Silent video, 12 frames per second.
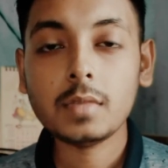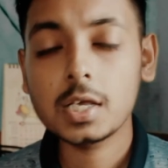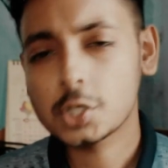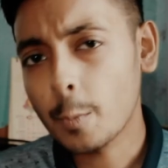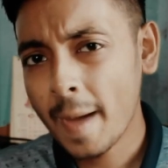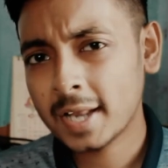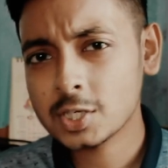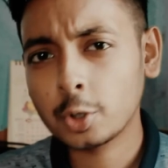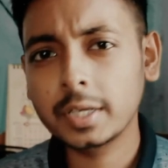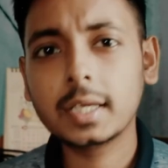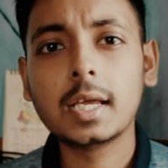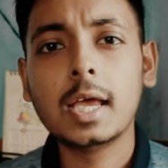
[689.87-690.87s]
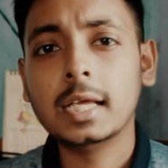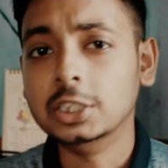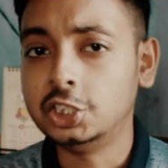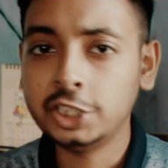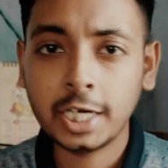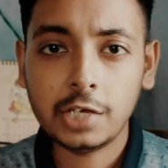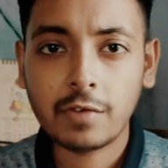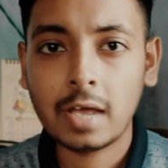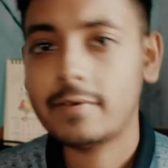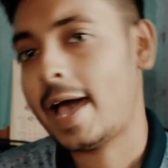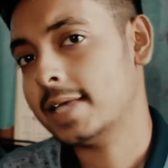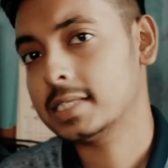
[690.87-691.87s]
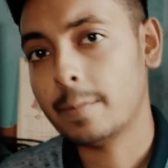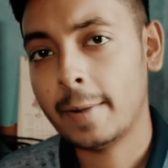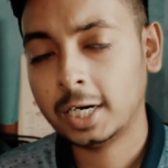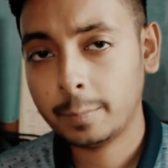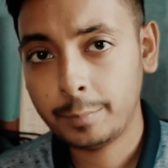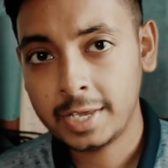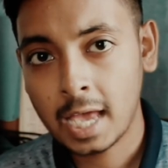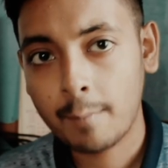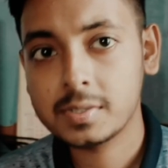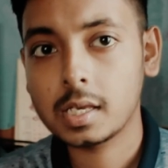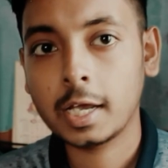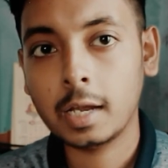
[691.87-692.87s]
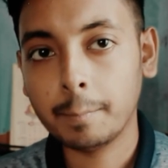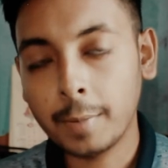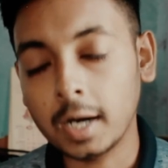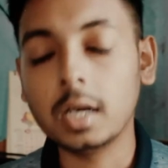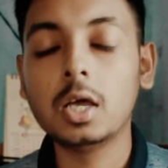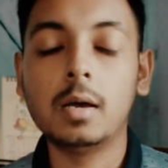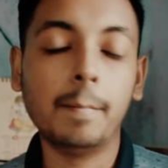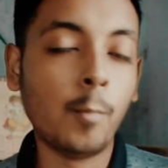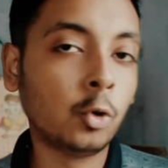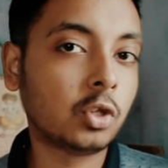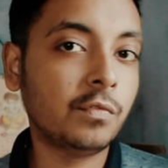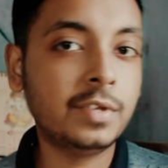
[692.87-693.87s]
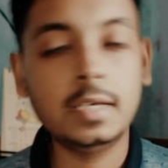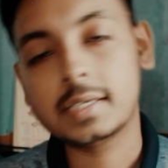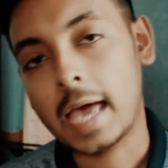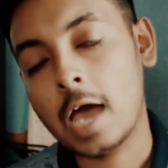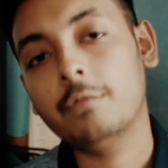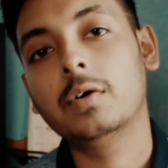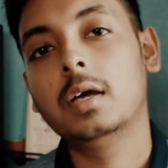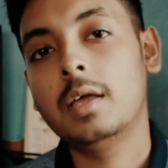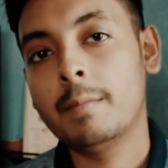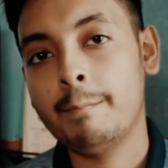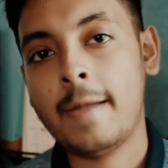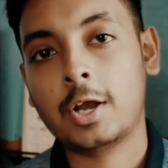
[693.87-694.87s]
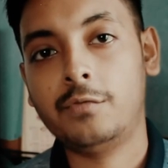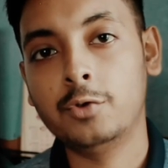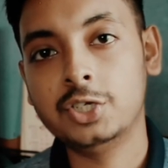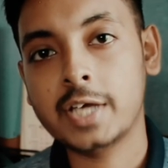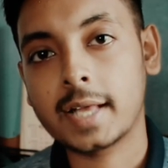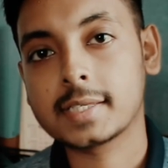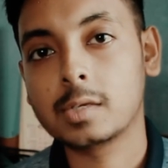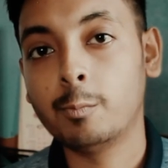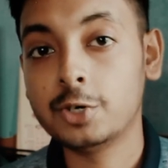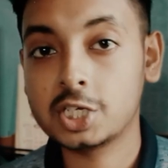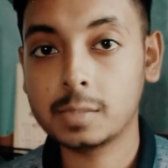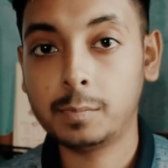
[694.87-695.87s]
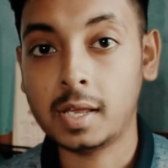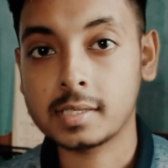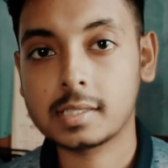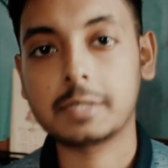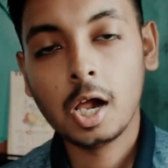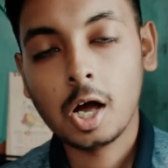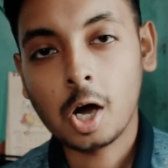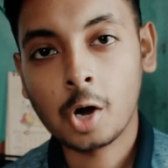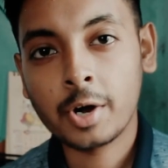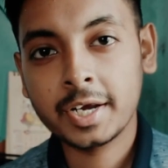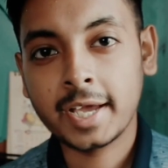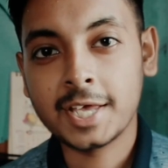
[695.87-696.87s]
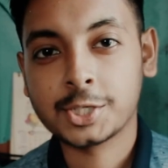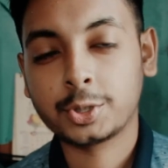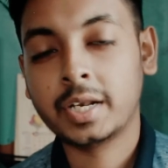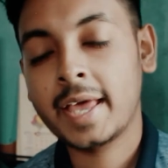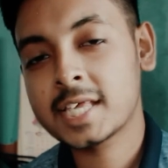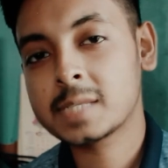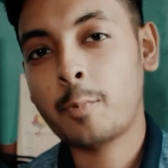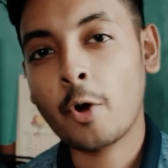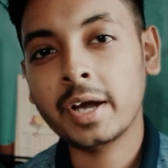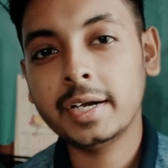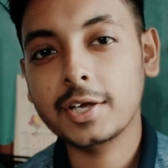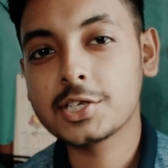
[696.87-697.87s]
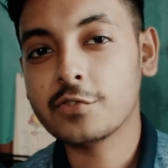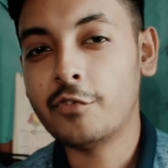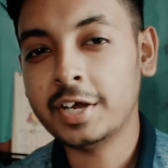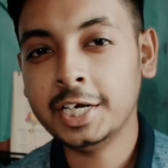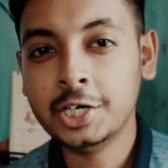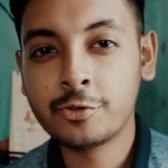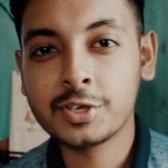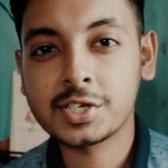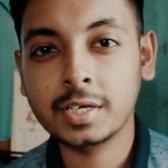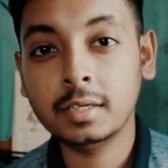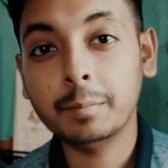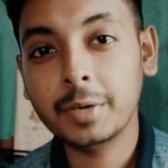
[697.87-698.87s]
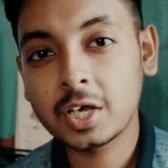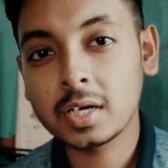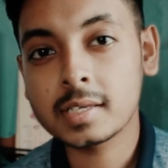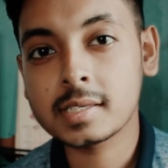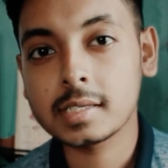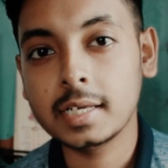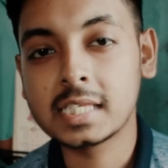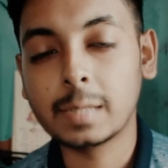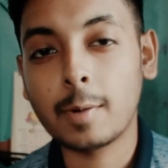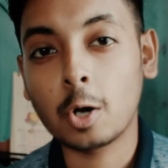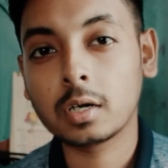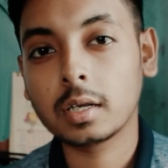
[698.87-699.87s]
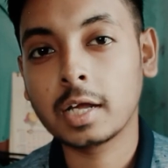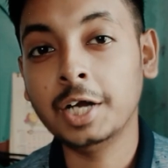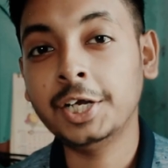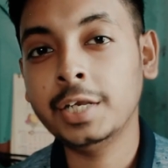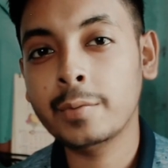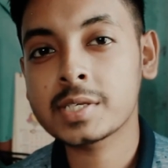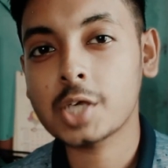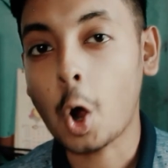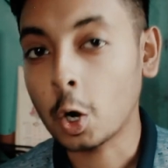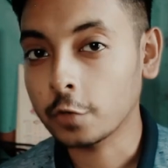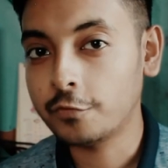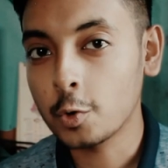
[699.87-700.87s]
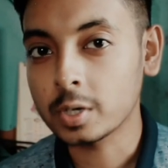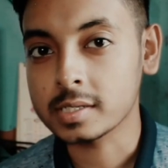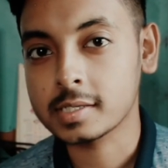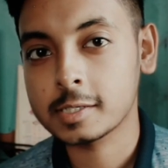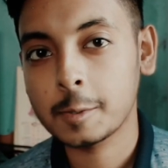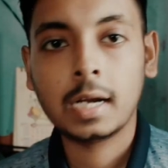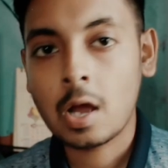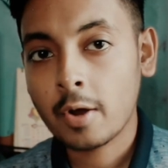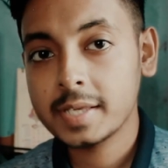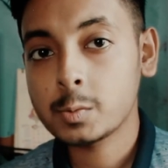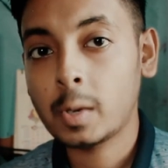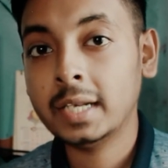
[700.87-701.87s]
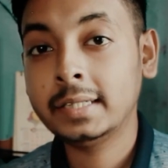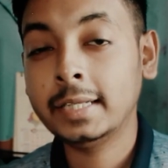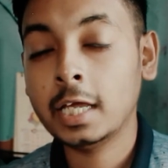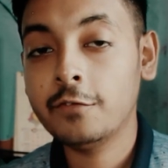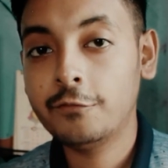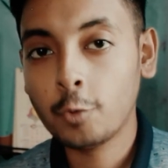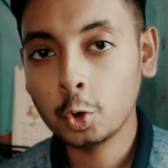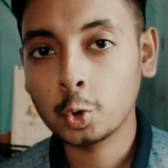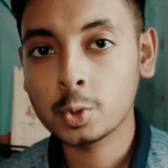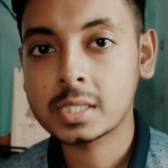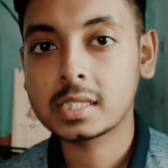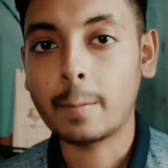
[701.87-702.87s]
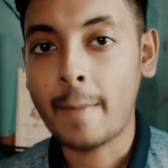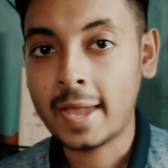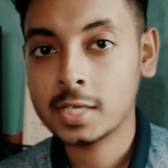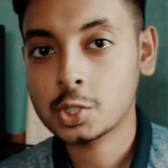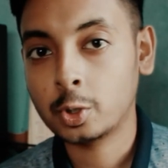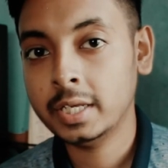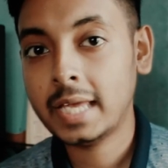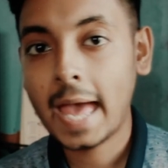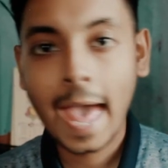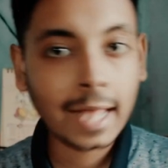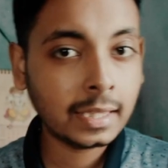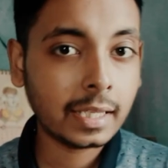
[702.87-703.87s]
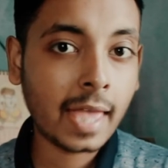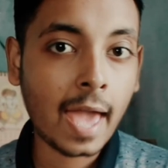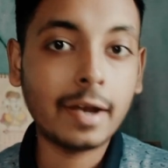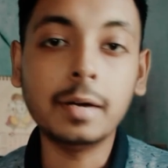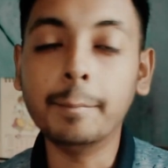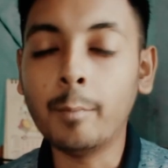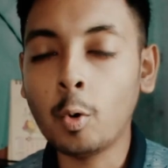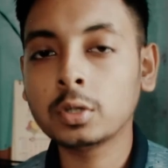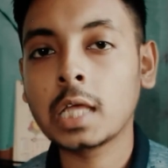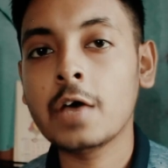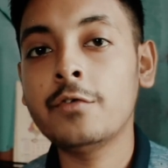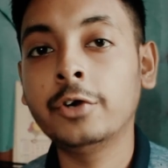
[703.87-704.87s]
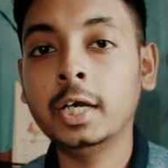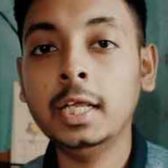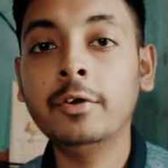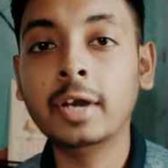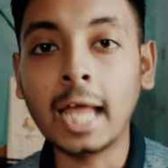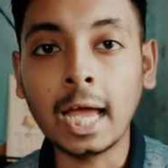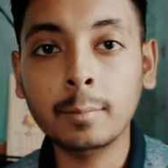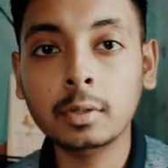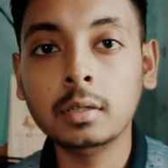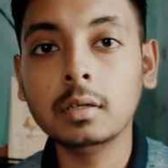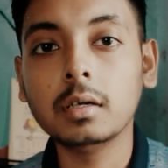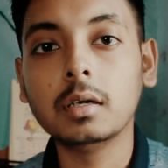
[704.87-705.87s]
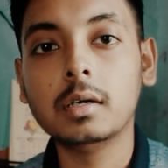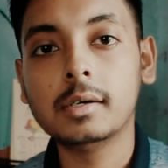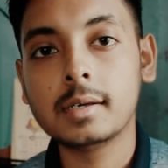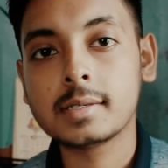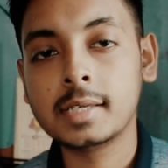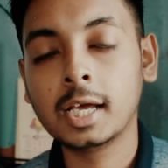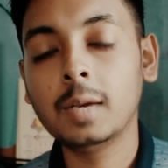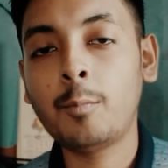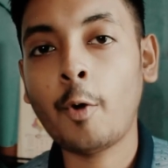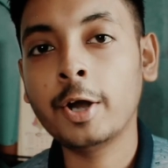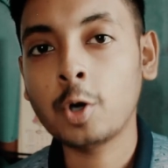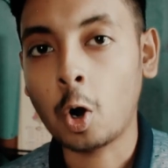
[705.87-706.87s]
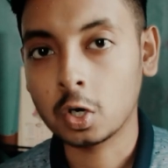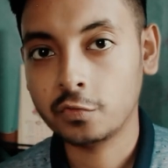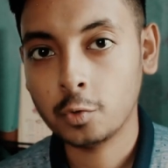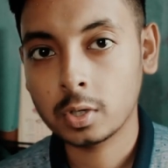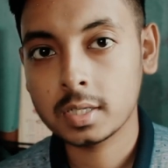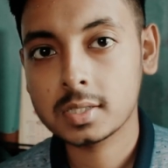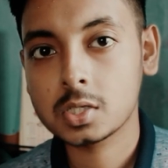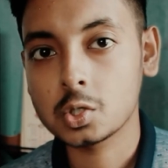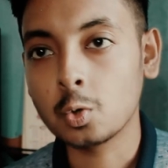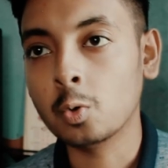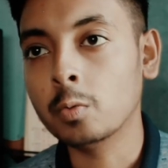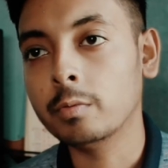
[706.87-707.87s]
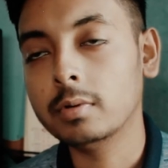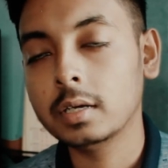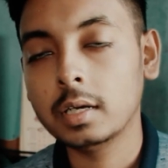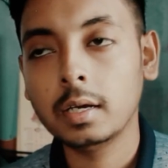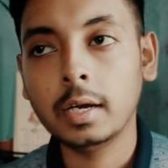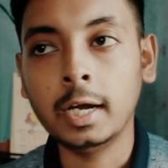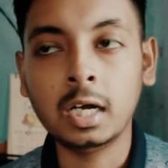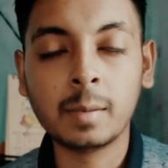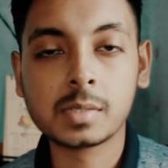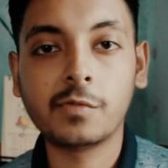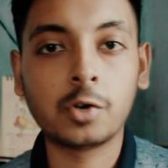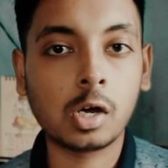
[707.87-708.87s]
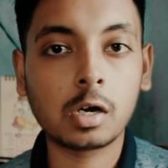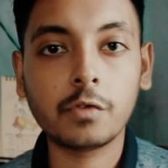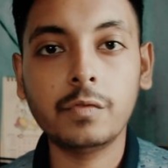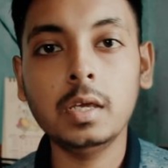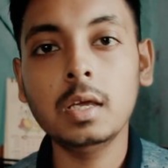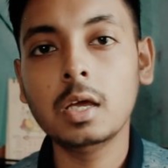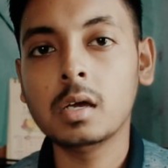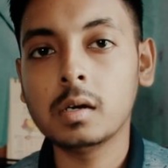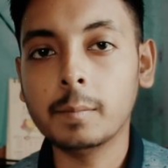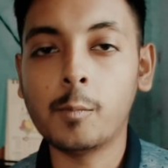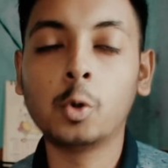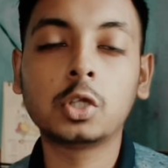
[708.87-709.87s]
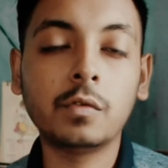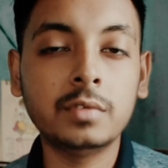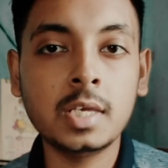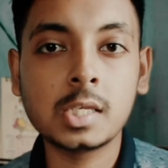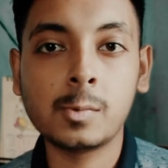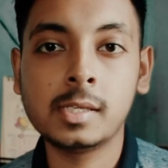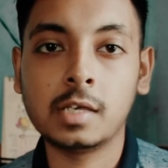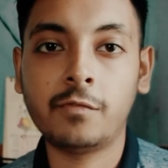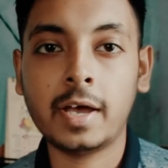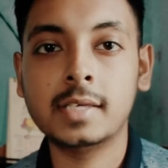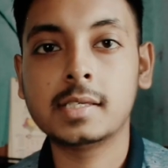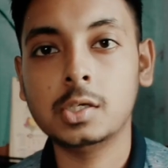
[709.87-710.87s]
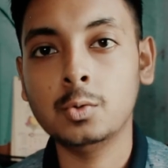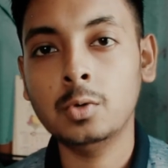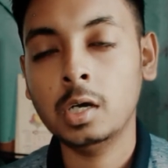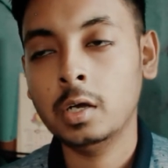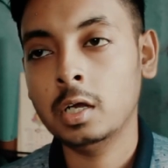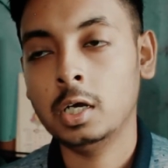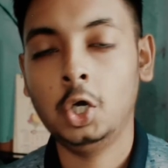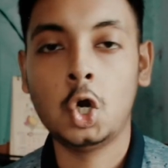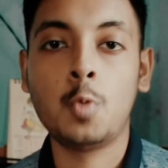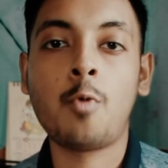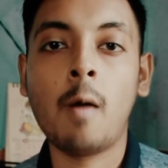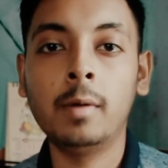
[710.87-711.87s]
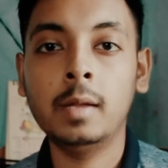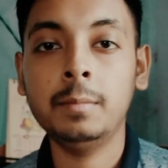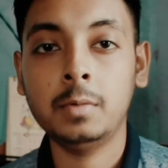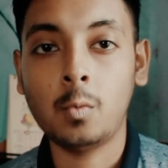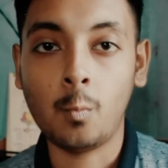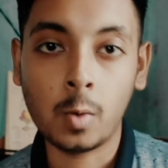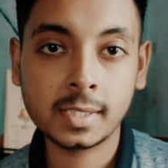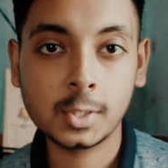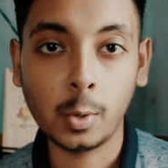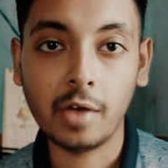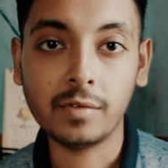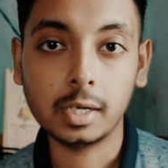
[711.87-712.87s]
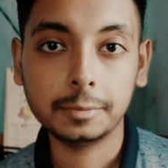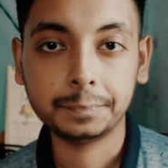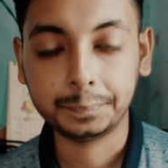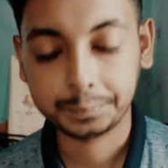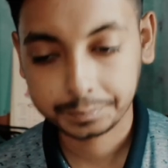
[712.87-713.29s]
So Panasonic G85 has the better preamps, but both of these have microphone jacks, which is a plus. Alright guys, so the next point is very interesting because it's about continuous autofocus. Now guys, while clicking photos, the Panasonic and the Canon both have really reliable single point autofocus. So in terms of photography, both of these will suffice you, no problem whatsoever.